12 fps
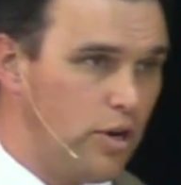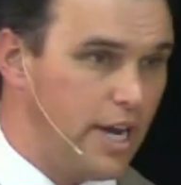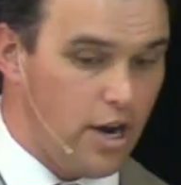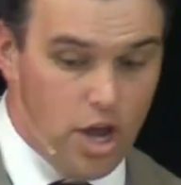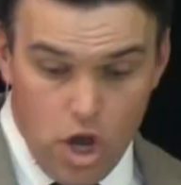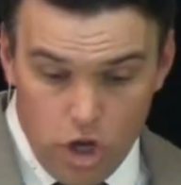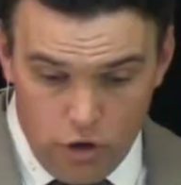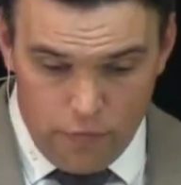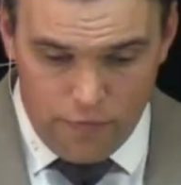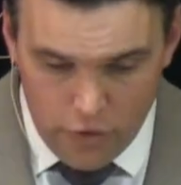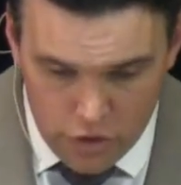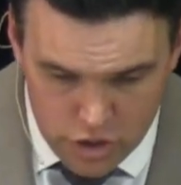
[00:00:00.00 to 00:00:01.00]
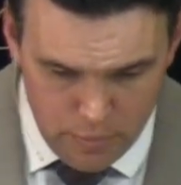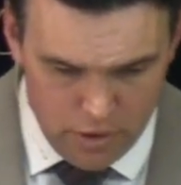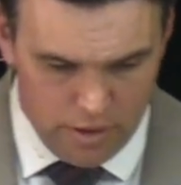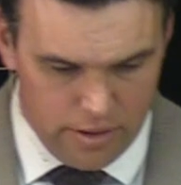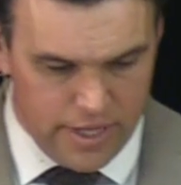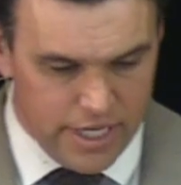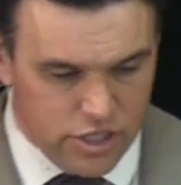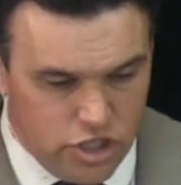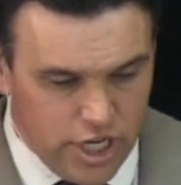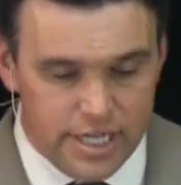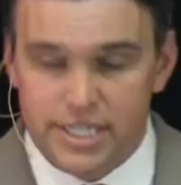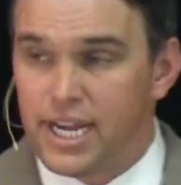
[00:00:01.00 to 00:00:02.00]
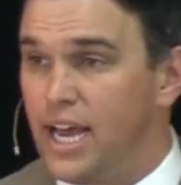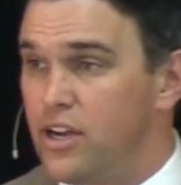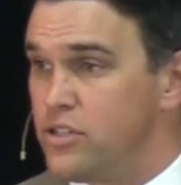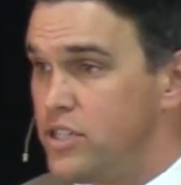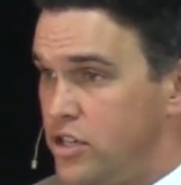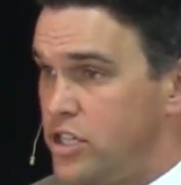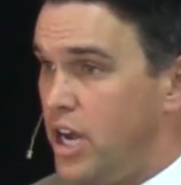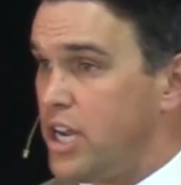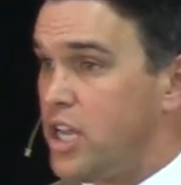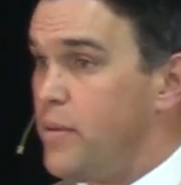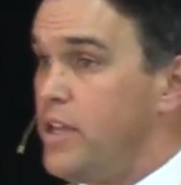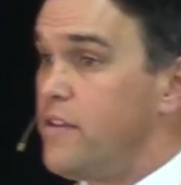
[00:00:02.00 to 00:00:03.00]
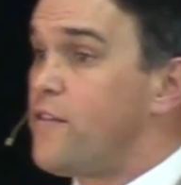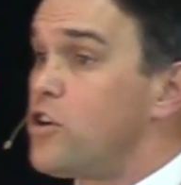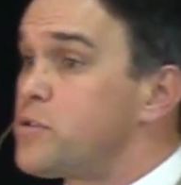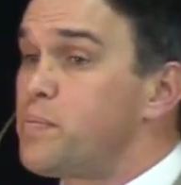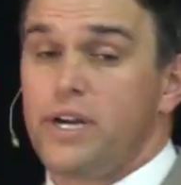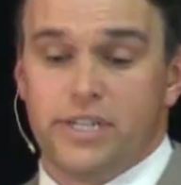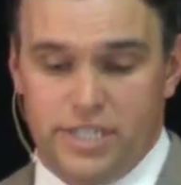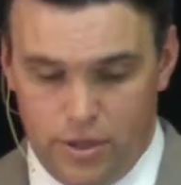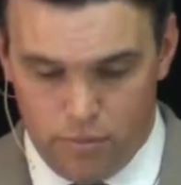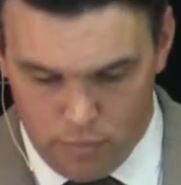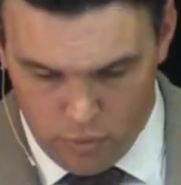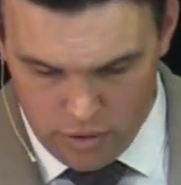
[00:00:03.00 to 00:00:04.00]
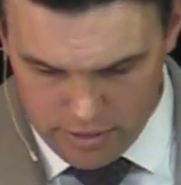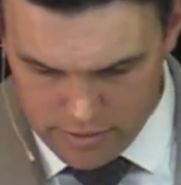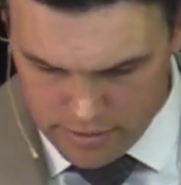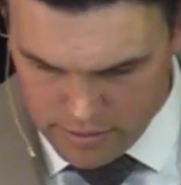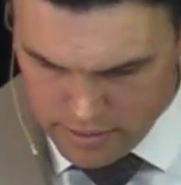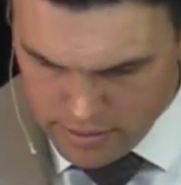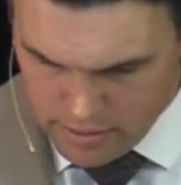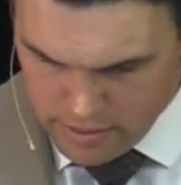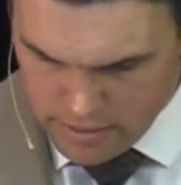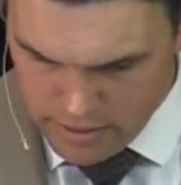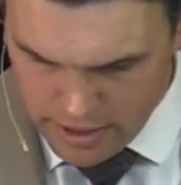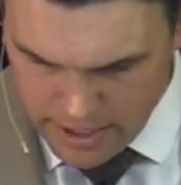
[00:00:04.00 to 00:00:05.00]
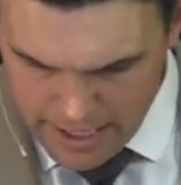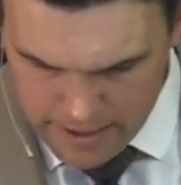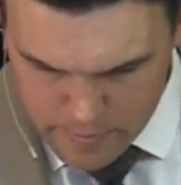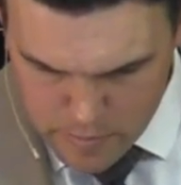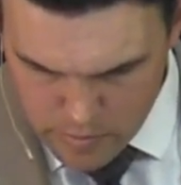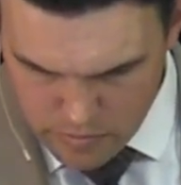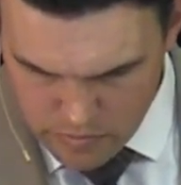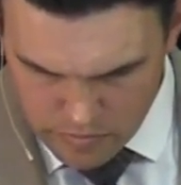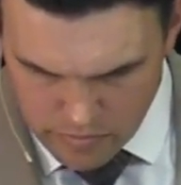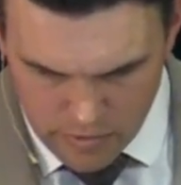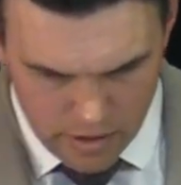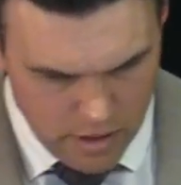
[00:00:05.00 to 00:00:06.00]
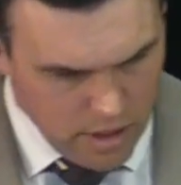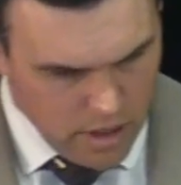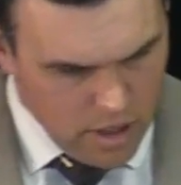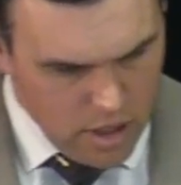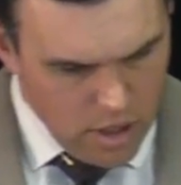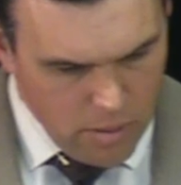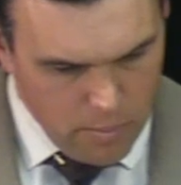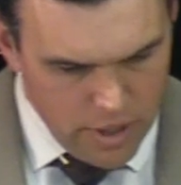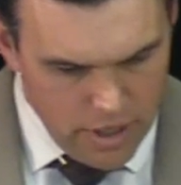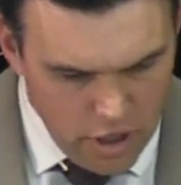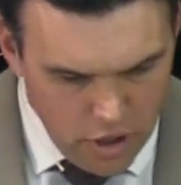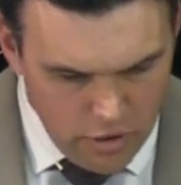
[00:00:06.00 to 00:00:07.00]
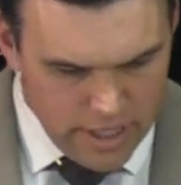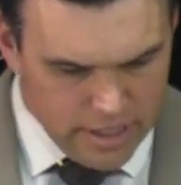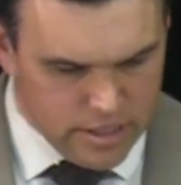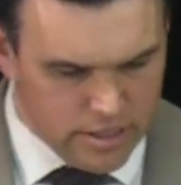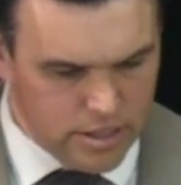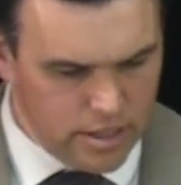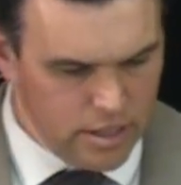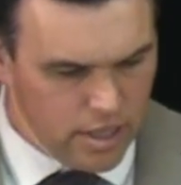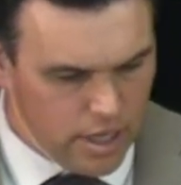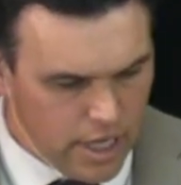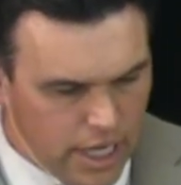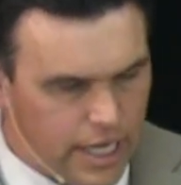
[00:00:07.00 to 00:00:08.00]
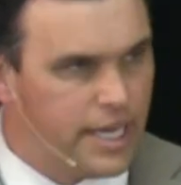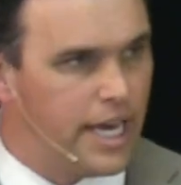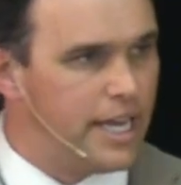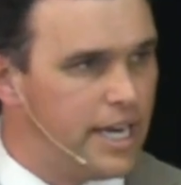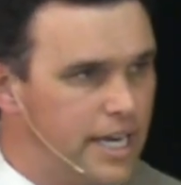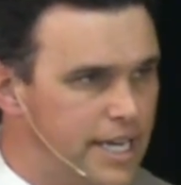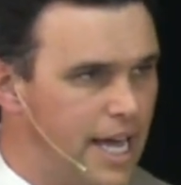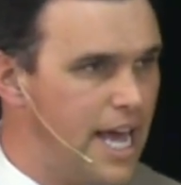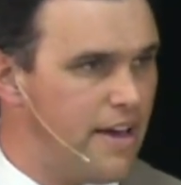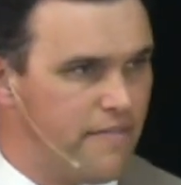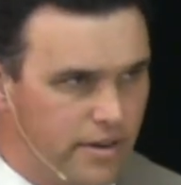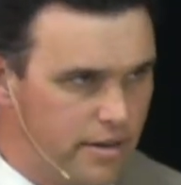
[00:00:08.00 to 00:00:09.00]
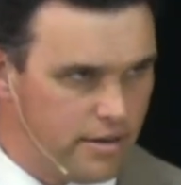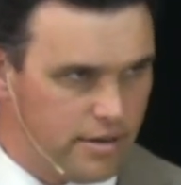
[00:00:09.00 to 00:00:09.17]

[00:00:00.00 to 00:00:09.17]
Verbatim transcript: there. Your first birth. These Gentiles, they're documenting the first place they were born. Okay? But notice getting to heaven